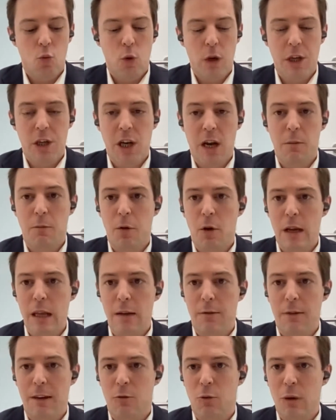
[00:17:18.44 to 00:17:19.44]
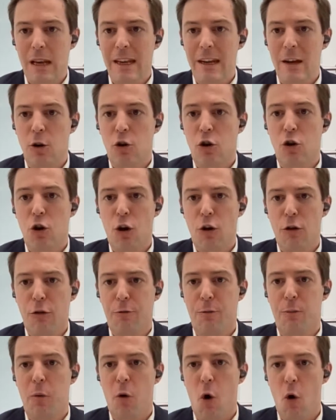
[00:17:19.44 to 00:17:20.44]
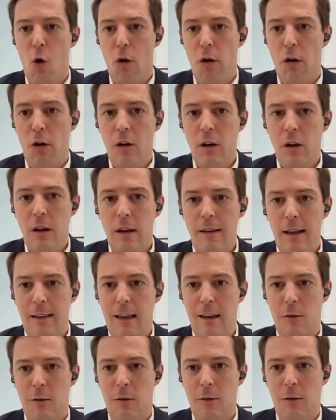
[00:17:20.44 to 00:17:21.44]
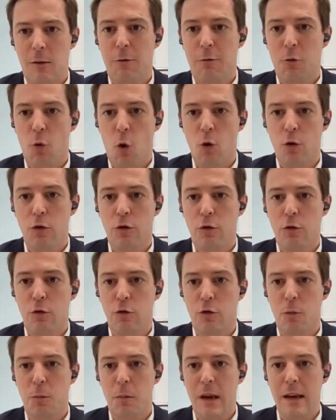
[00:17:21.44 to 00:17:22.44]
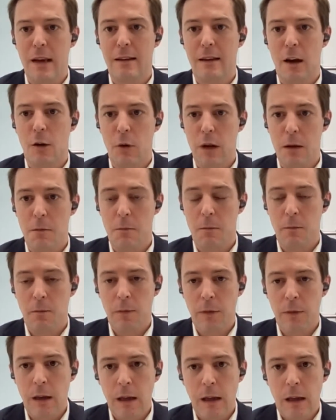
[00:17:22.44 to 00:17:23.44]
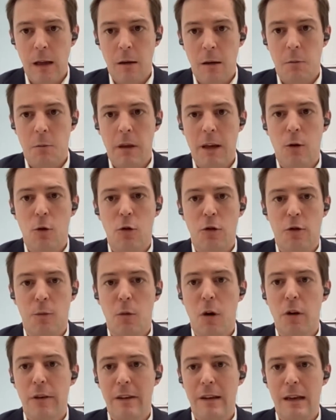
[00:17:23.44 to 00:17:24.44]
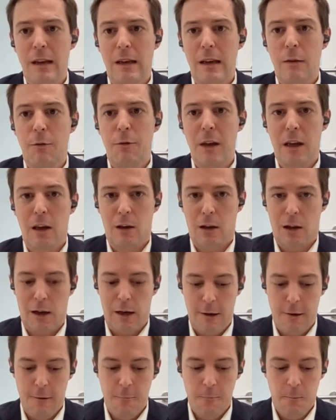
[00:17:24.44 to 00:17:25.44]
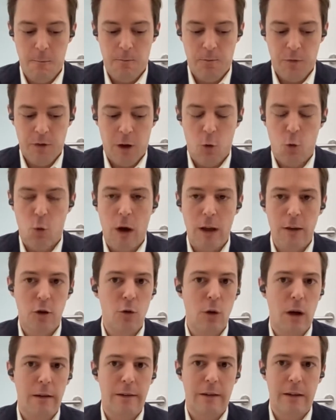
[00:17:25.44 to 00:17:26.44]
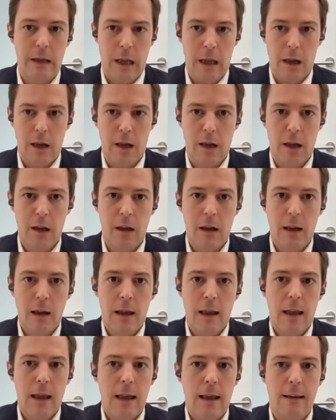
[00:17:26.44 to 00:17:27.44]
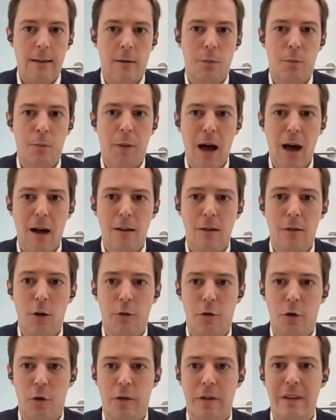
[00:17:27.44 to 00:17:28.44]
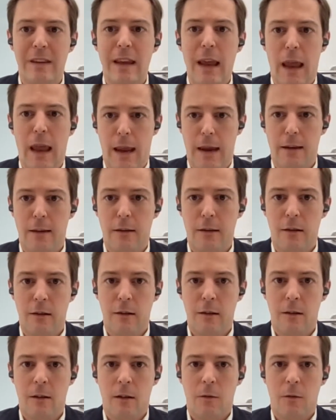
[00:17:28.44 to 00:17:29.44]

which I believe is really a curveball that has been thrown to the military. Because most significantly, what you are seeing is part of the state